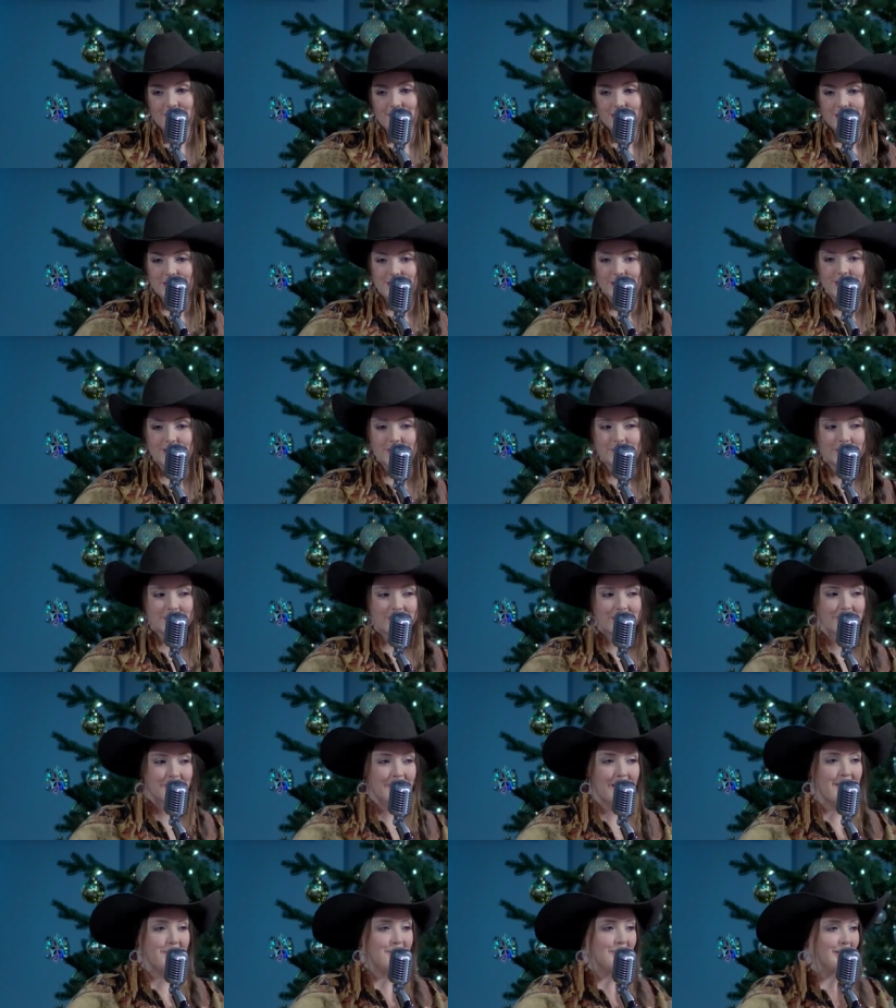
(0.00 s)
She is one
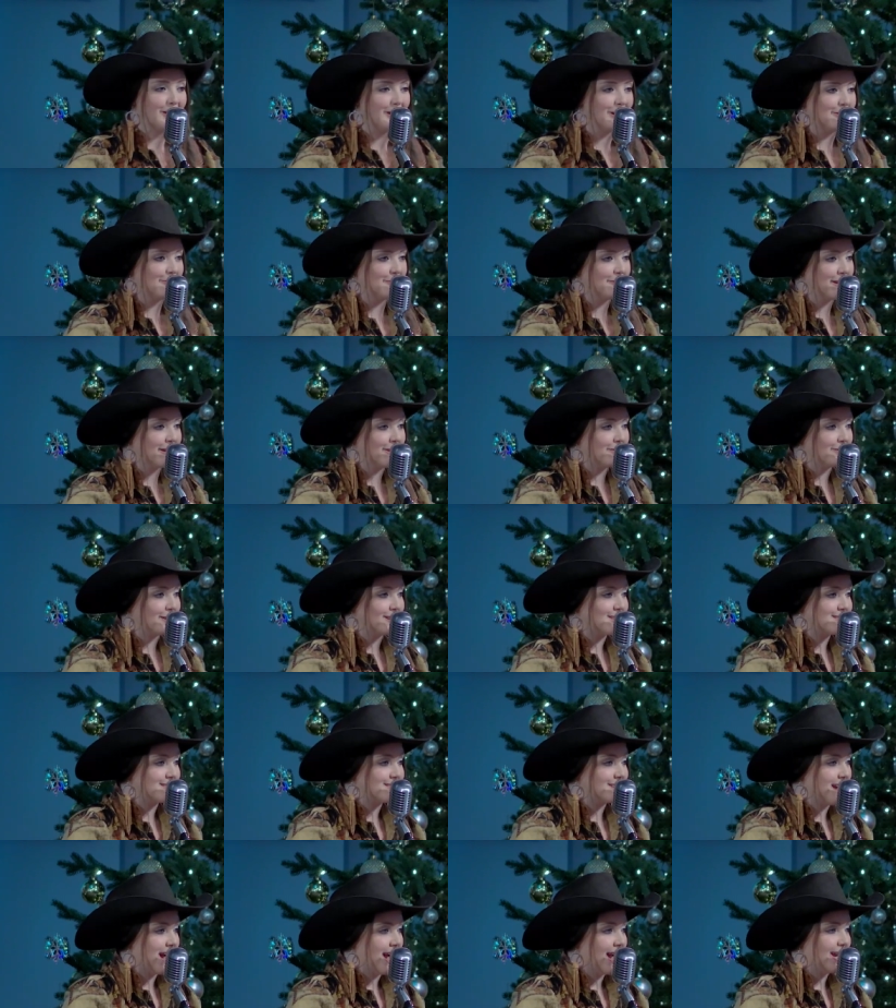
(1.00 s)
of my very
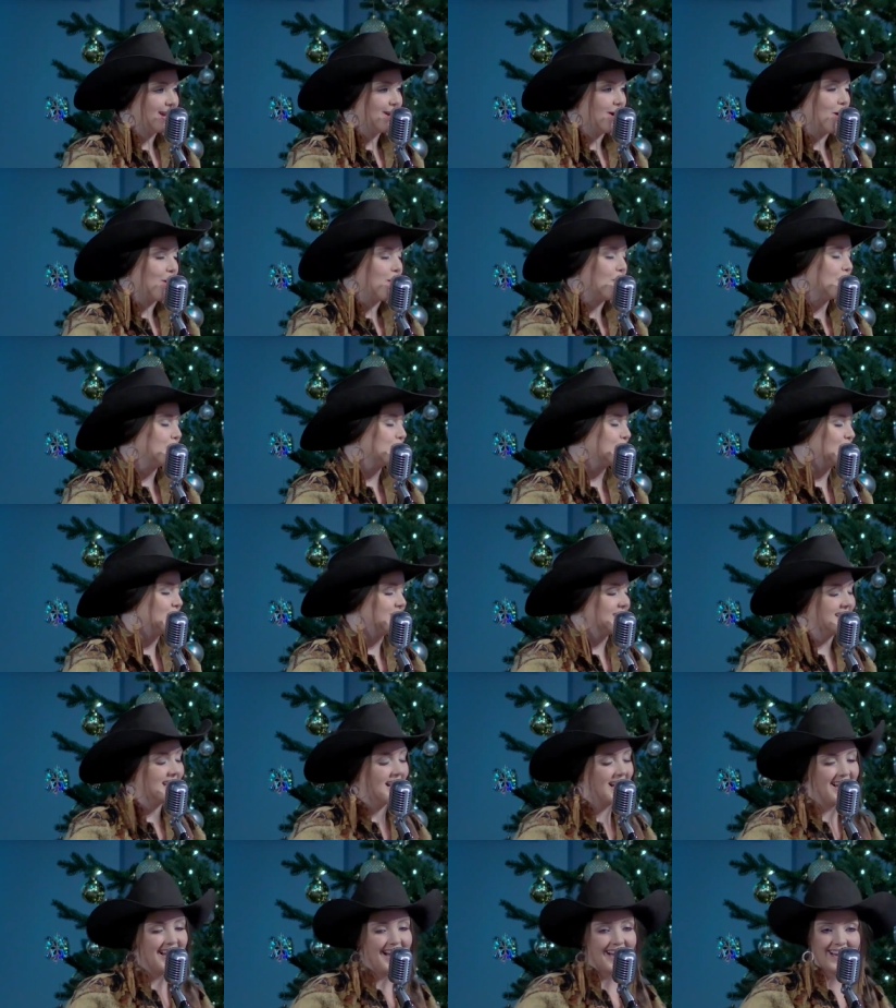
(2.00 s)
favorites, and I hope one
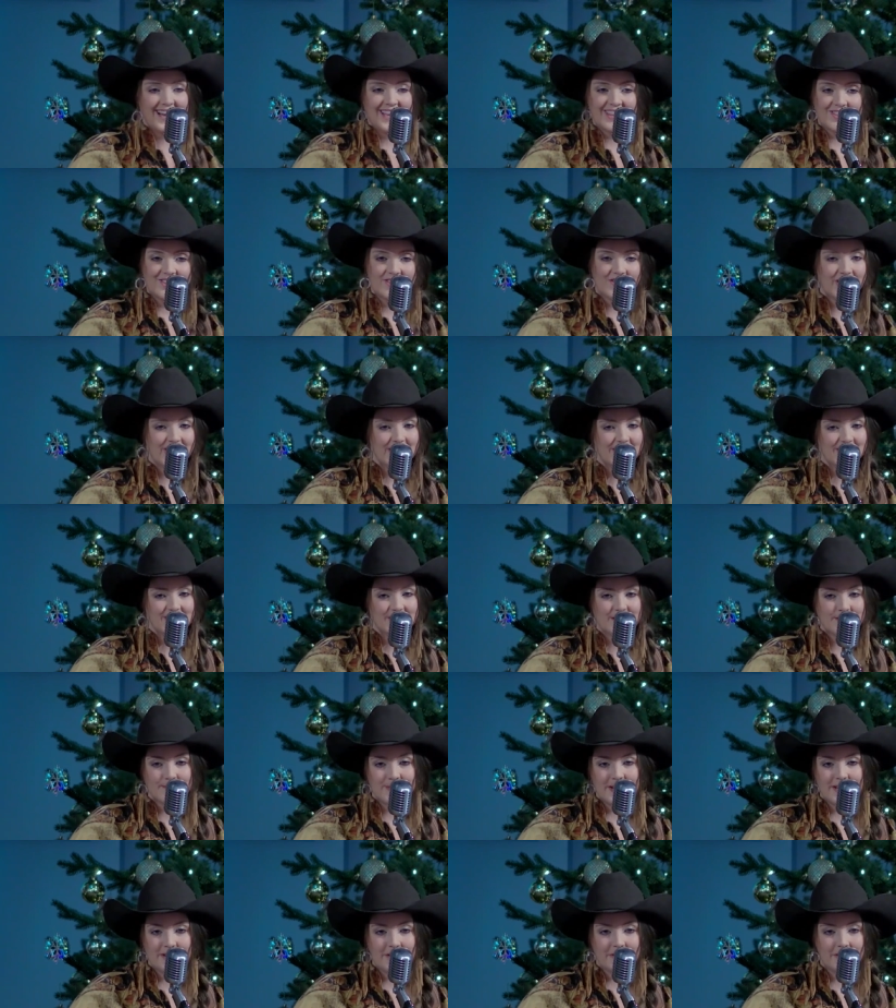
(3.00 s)
day I get the chance to
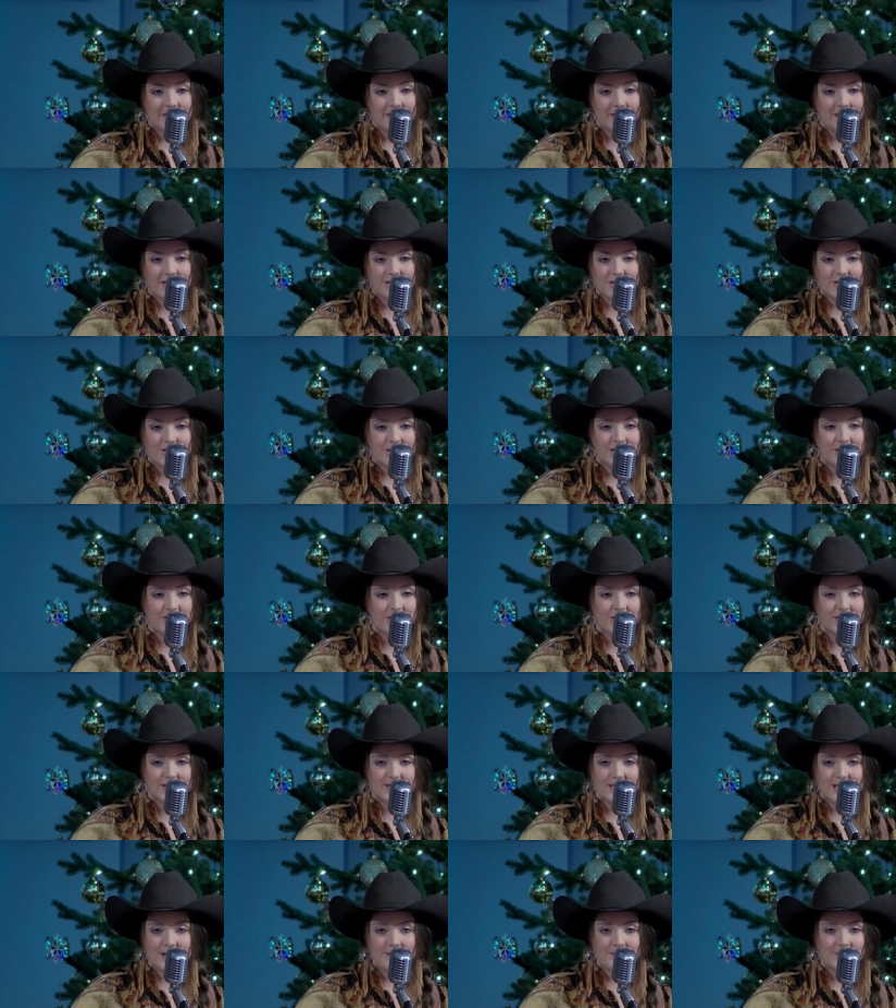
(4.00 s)
meet her because she
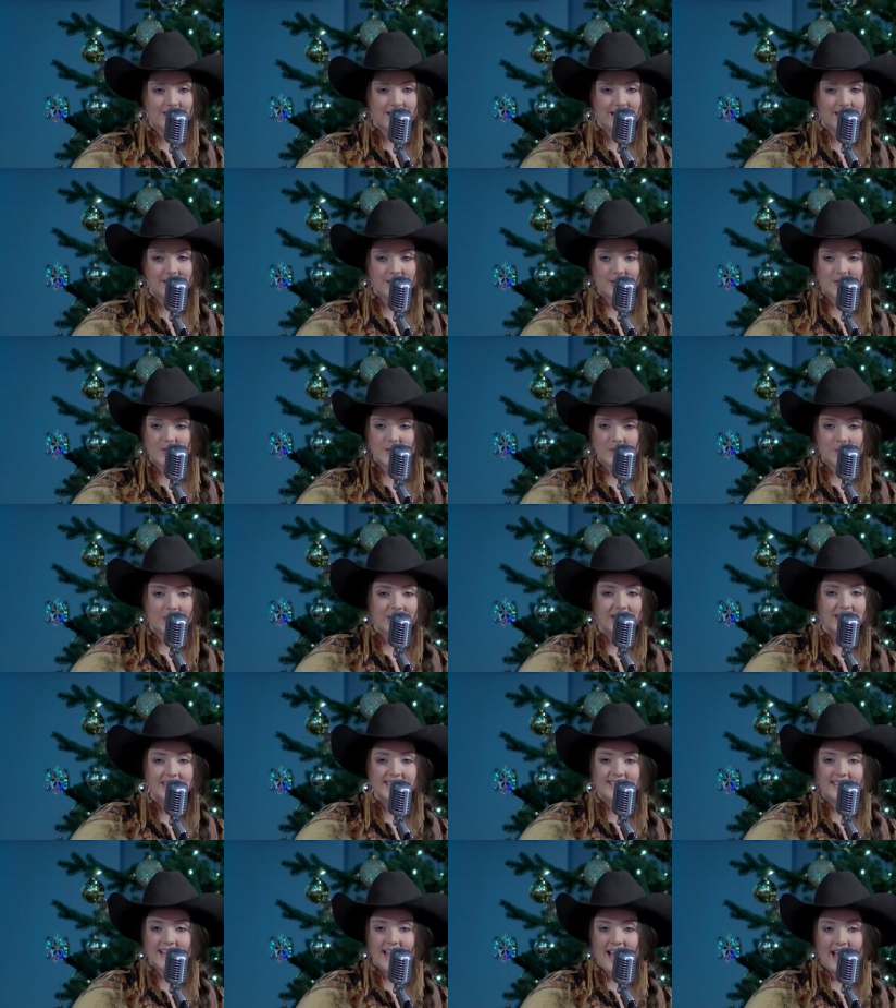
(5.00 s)
just seems like the
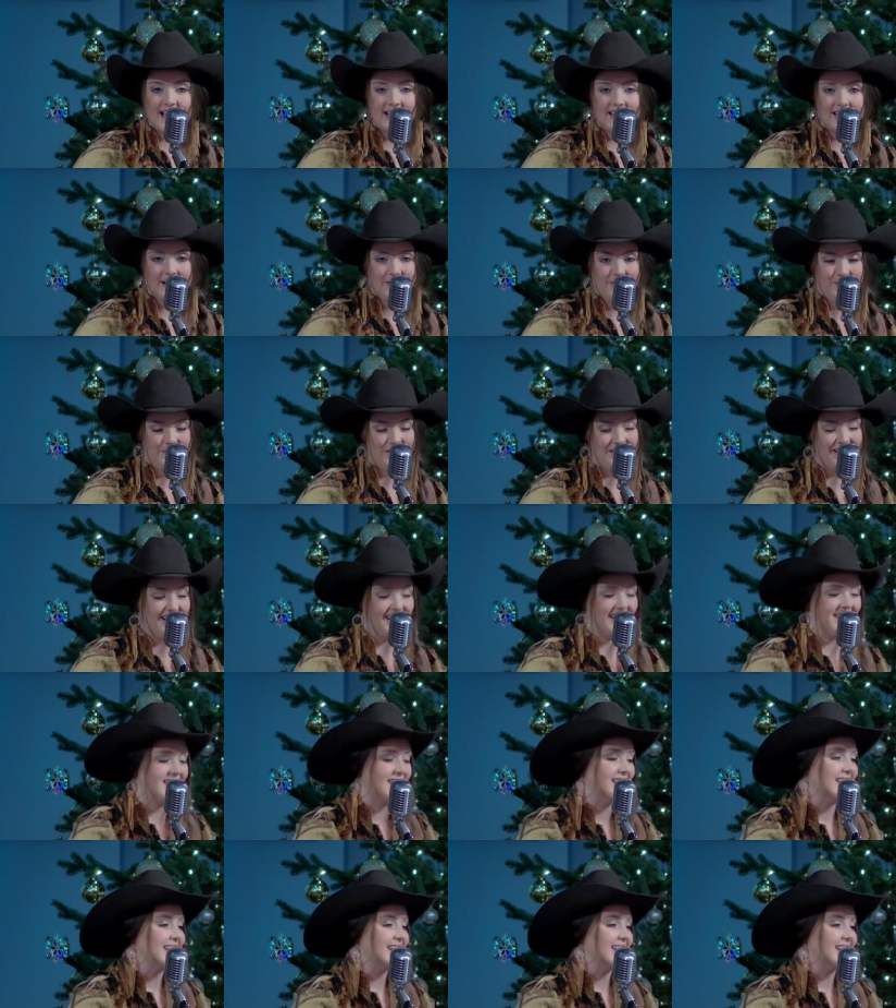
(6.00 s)
sweetest gal out there.